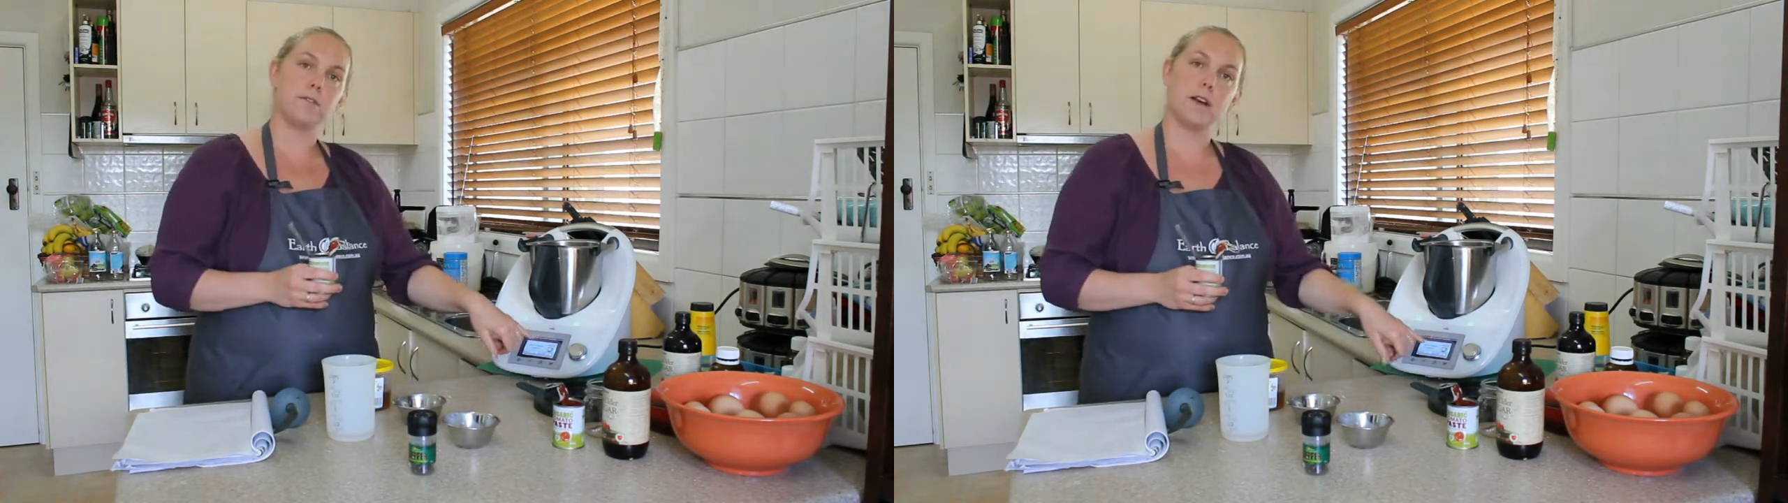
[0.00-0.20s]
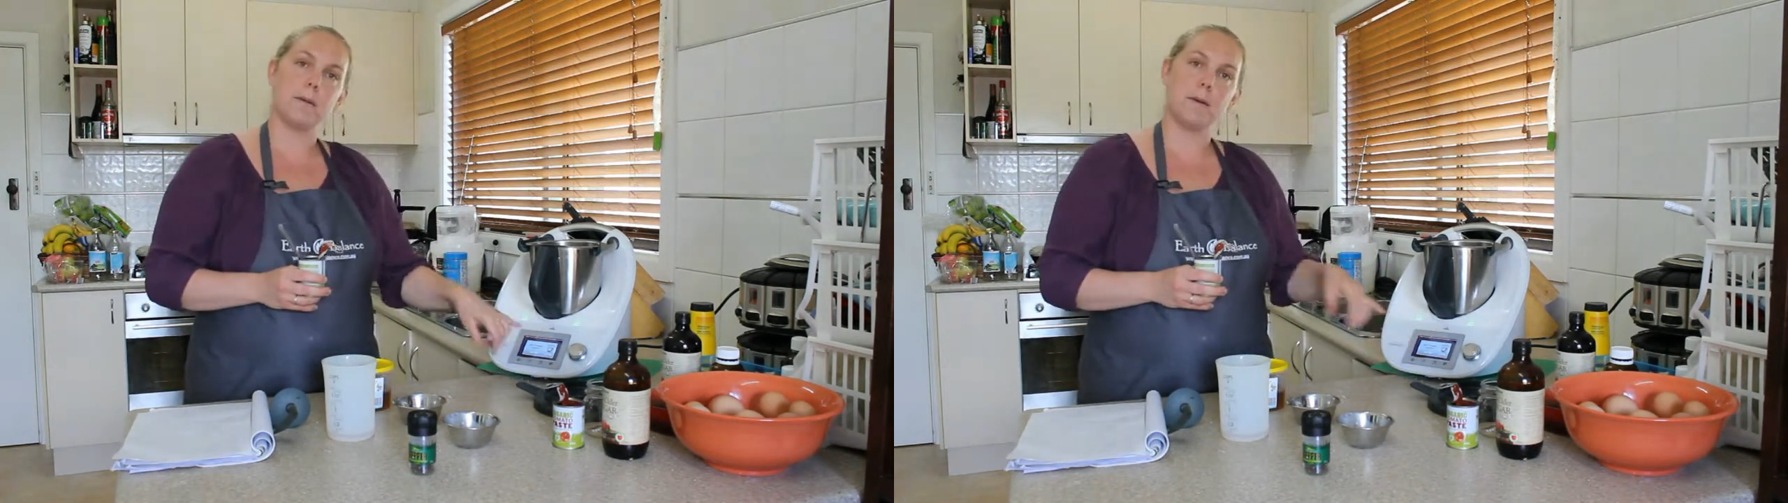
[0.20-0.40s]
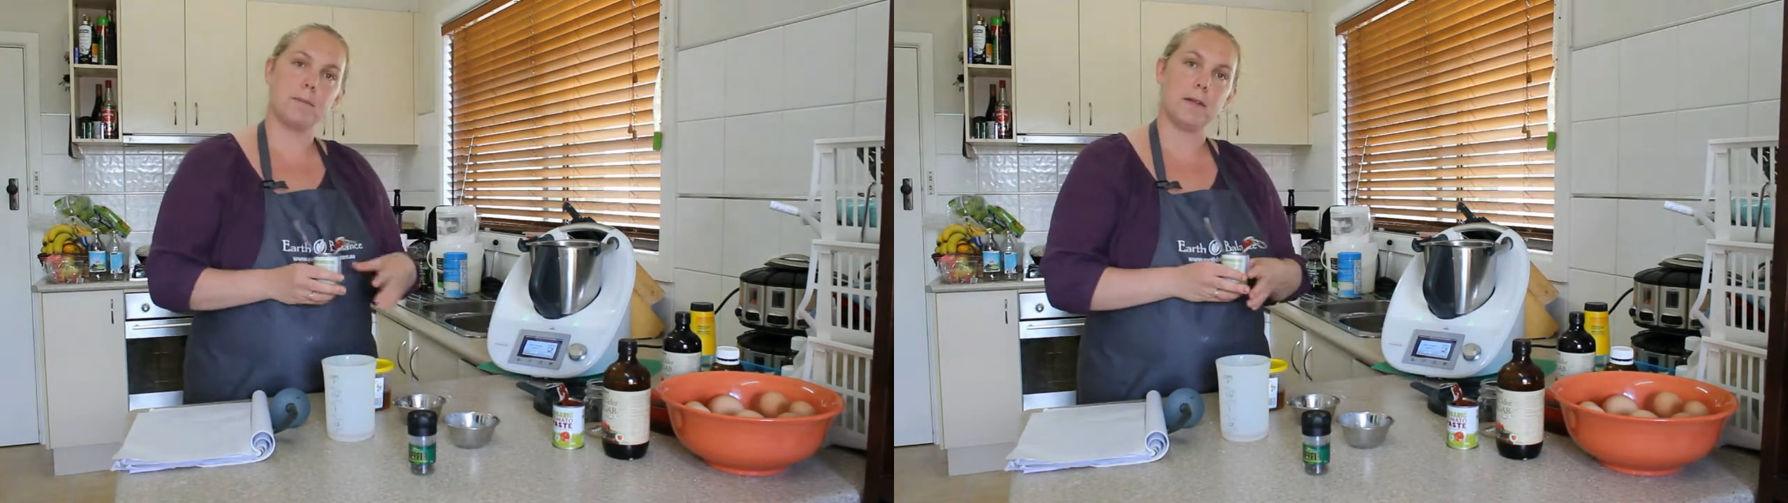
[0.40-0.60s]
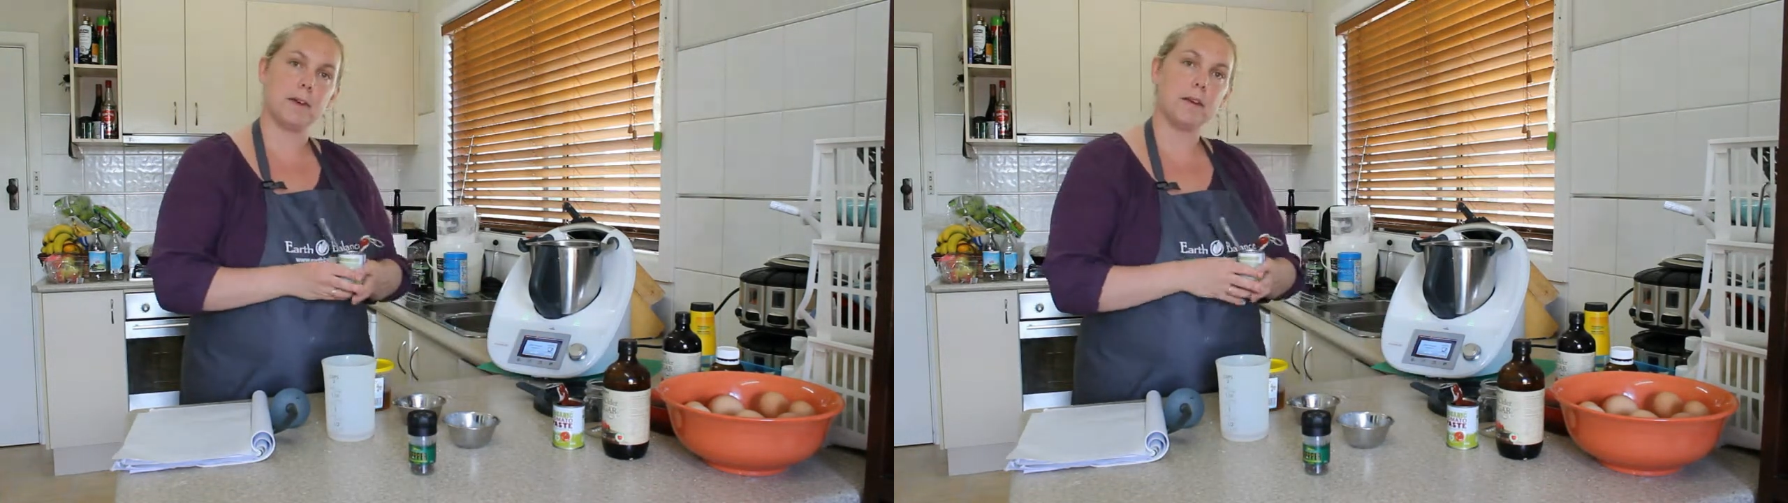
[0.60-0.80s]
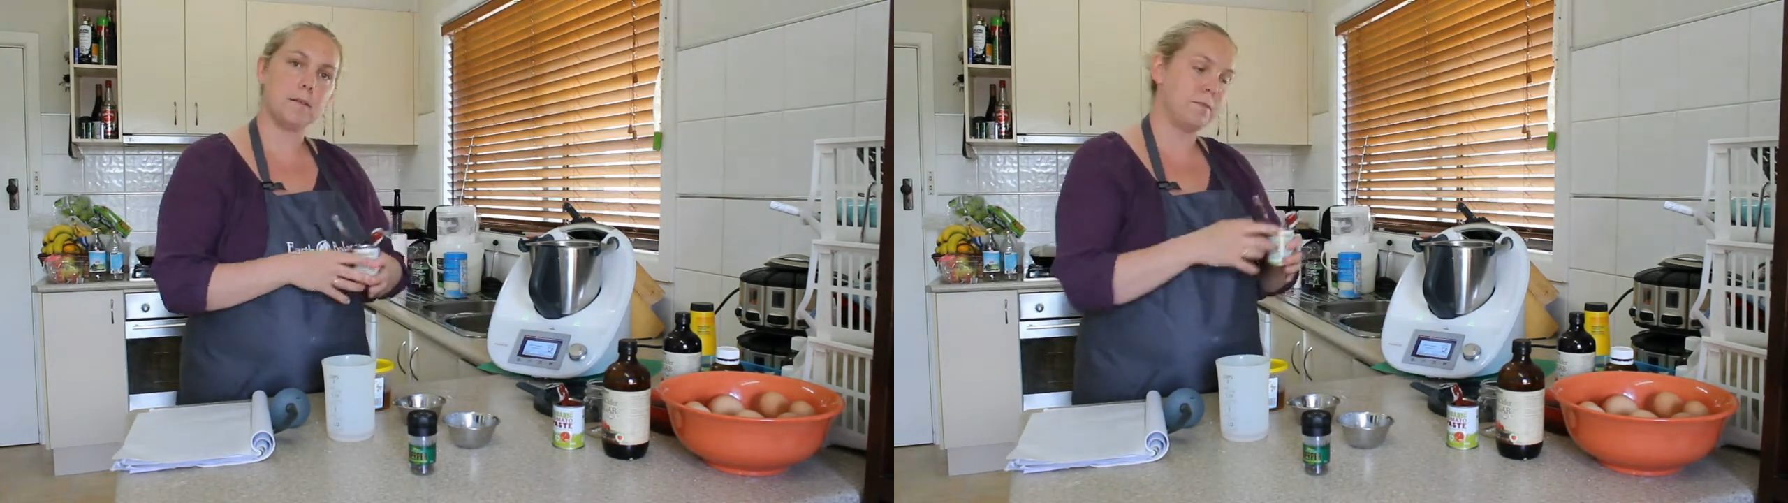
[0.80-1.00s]
have come up
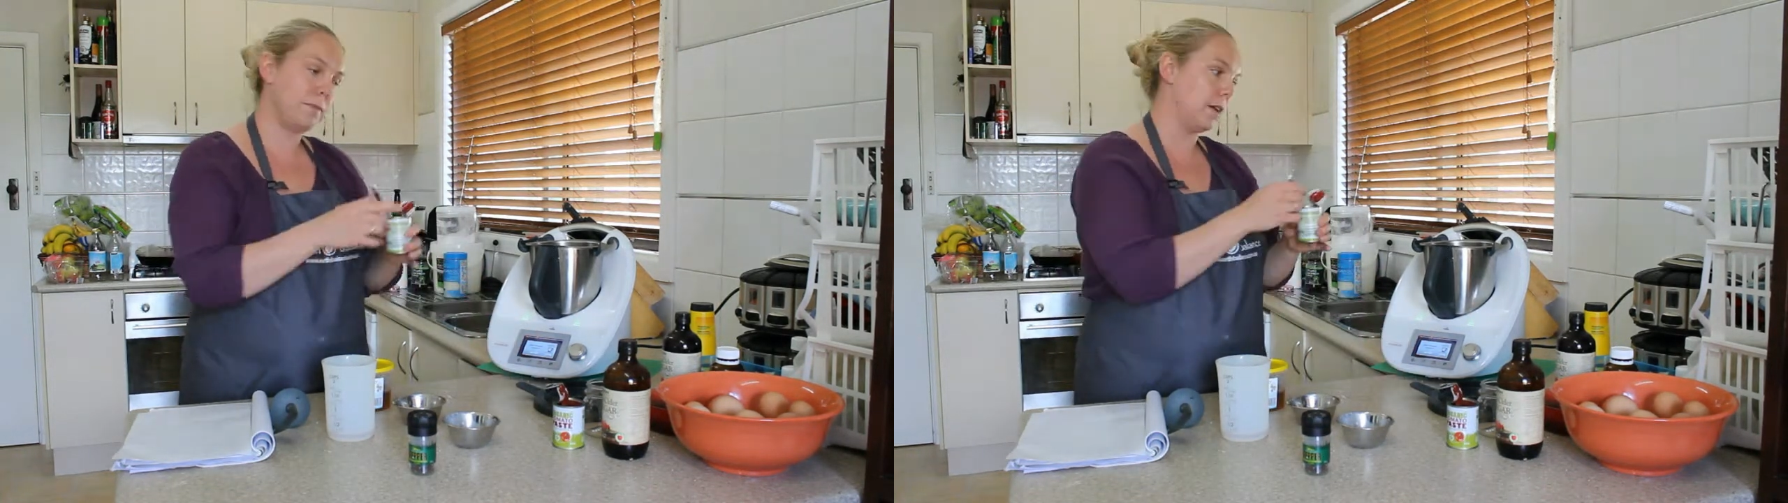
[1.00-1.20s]
there